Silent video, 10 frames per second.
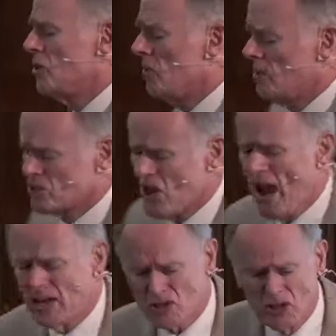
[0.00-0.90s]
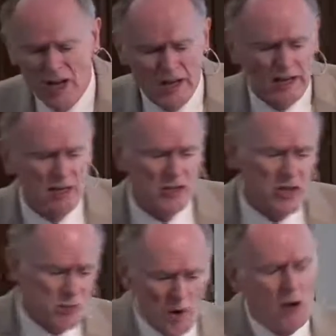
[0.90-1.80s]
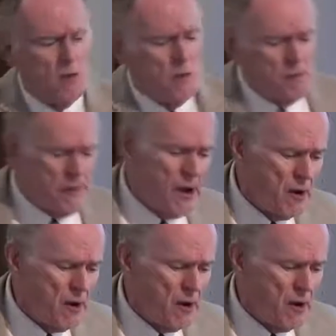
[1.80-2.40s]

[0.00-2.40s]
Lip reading: to possess. He says, well,